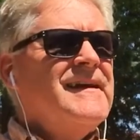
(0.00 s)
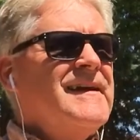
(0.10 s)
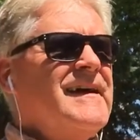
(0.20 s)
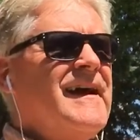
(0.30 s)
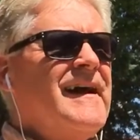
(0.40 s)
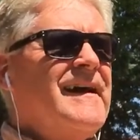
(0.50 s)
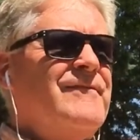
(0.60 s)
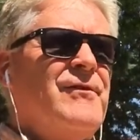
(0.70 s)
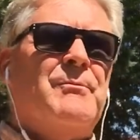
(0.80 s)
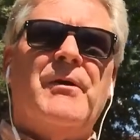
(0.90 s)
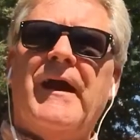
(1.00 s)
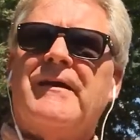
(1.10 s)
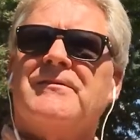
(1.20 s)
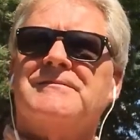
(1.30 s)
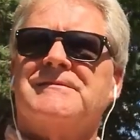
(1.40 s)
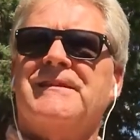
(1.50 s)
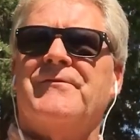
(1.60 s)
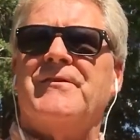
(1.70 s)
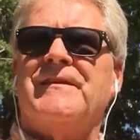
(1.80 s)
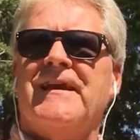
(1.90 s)
If you pay close
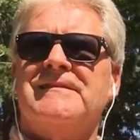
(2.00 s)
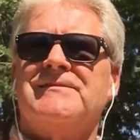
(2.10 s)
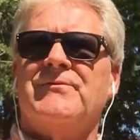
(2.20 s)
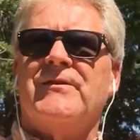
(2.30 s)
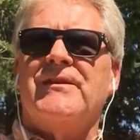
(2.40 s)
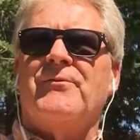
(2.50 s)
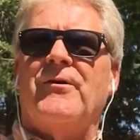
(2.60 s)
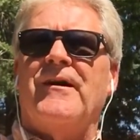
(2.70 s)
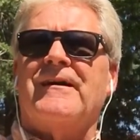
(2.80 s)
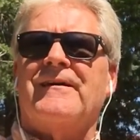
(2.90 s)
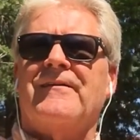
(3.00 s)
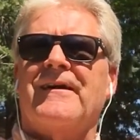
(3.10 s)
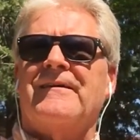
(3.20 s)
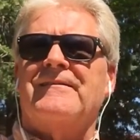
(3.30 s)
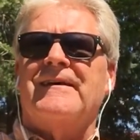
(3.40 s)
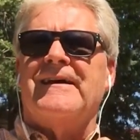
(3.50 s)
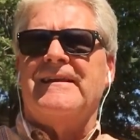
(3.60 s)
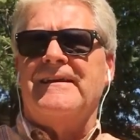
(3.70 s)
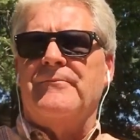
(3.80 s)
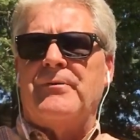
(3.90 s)
enough attention when you're walking around
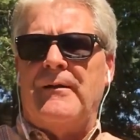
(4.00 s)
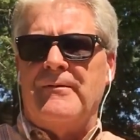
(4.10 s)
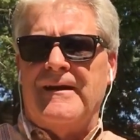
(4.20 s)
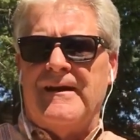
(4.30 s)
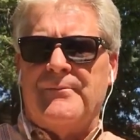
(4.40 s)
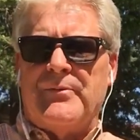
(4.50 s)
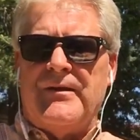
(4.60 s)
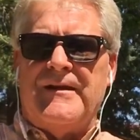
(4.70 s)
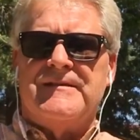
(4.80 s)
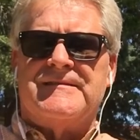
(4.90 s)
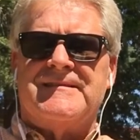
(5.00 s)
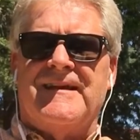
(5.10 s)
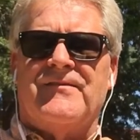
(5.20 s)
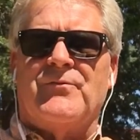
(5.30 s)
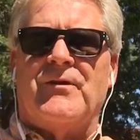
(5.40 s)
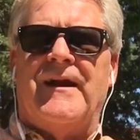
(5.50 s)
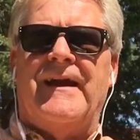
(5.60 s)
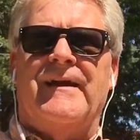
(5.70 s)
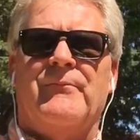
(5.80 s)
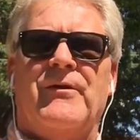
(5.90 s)
Dudley, you probably got a pretty good sense where I
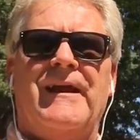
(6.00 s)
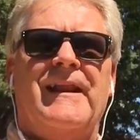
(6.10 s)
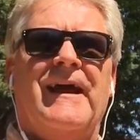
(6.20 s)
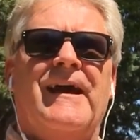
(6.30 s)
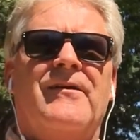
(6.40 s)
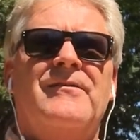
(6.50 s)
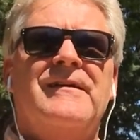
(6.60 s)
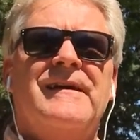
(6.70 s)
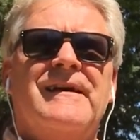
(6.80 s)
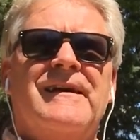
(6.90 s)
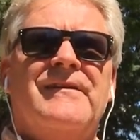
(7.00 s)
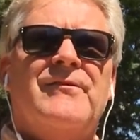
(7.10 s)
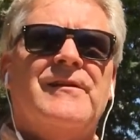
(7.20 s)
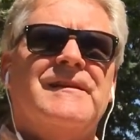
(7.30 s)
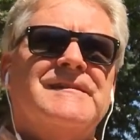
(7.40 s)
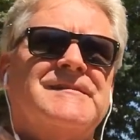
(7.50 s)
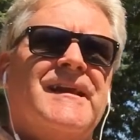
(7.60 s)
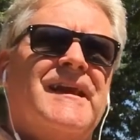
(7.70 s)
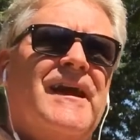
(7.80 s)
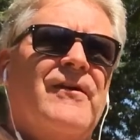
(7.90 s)
am right now. If you
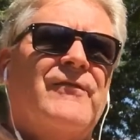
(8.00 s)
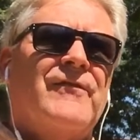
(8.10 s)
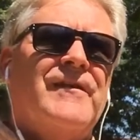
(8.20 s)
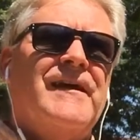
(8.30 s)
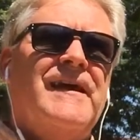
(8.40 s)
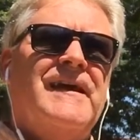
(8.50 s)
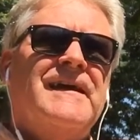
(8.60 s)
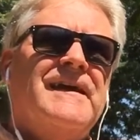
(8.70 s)
listen carefully,